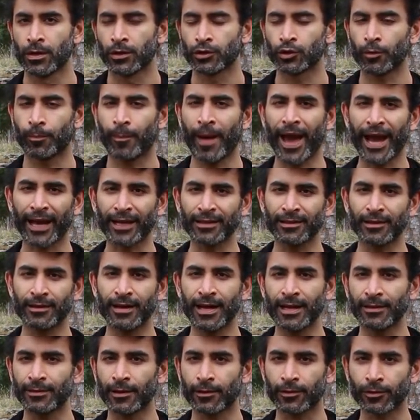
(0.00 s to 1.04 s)
So back in the
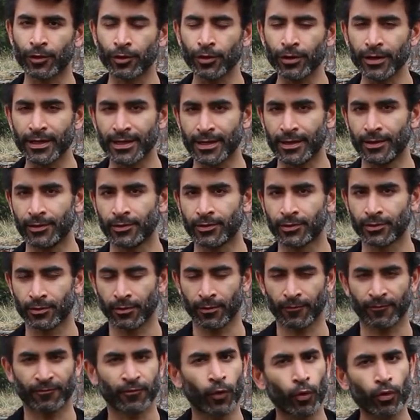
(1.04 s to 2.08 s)
day in the 30s
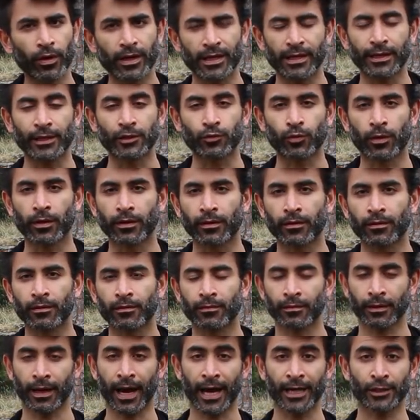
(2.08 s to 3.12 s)
and 40s when
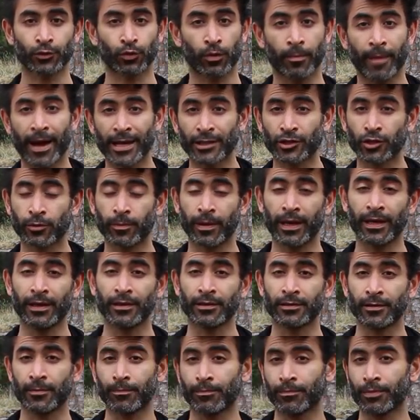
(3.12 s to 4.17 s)
guys were
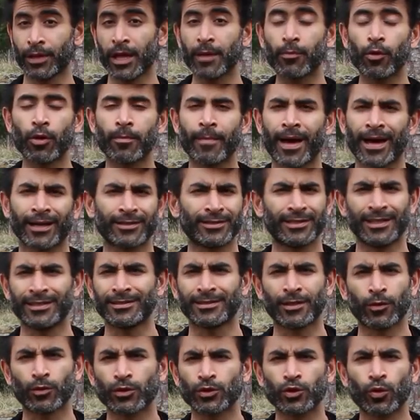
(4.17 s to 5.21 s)
masturbating to Playboy
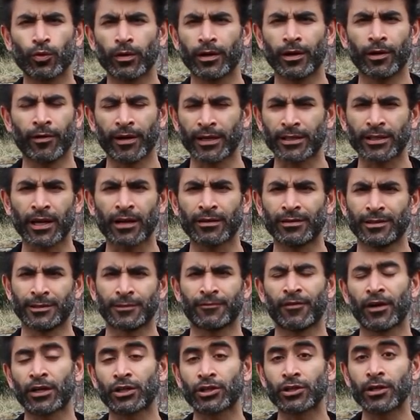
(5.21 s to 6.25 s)
magazines, there was no erectile
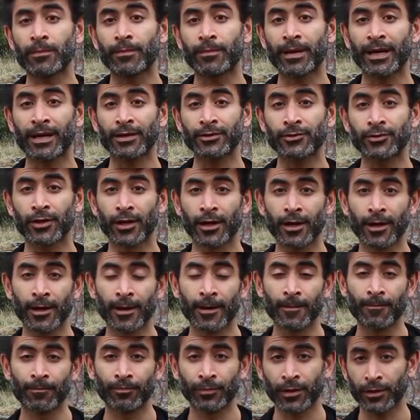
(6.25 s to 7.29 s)
dysfunction because
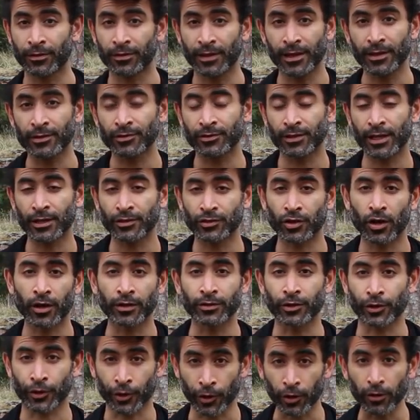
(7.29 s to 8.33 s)
the things they saw in
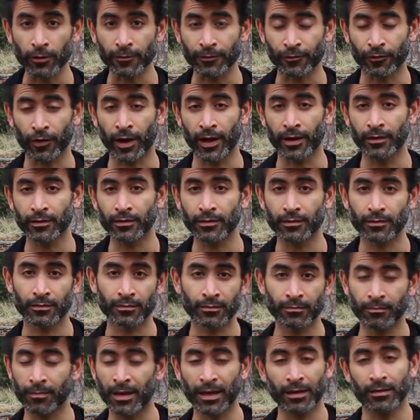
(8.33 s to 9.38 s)
their girlfriend,
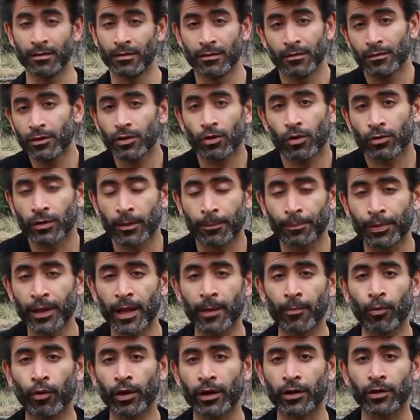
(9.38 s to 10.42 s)
you know, the
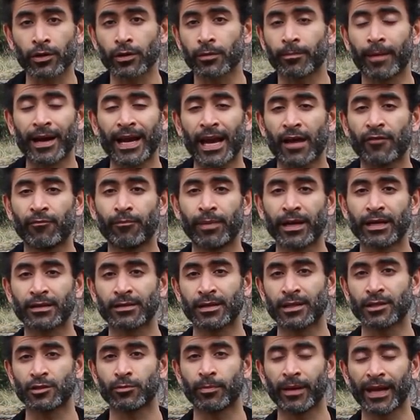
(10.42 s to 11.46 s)
Playboy girl might have big
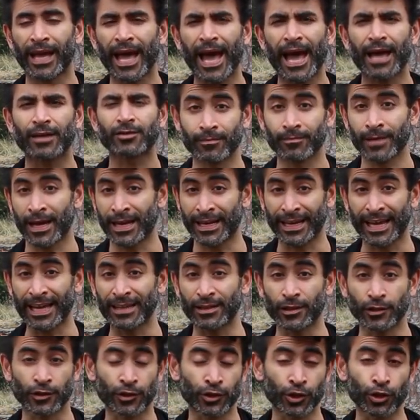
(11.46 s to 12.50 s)
tits, big ass. And again,
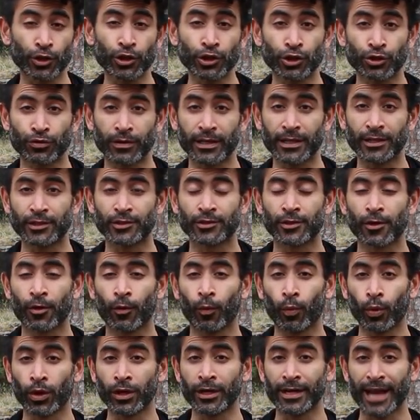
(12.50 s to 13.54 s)
the surgeries
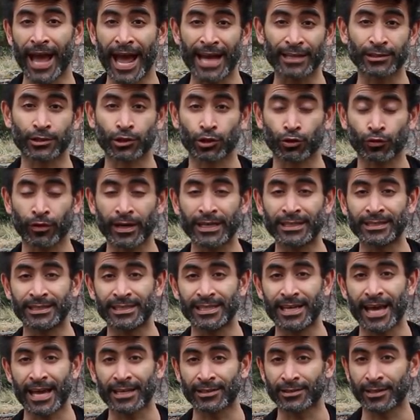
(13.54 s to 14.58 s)
weren't as
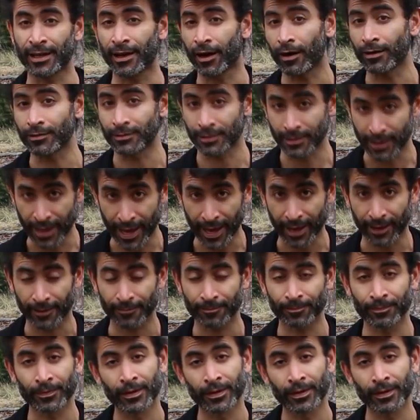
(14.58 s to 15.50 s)
crazy as they are today.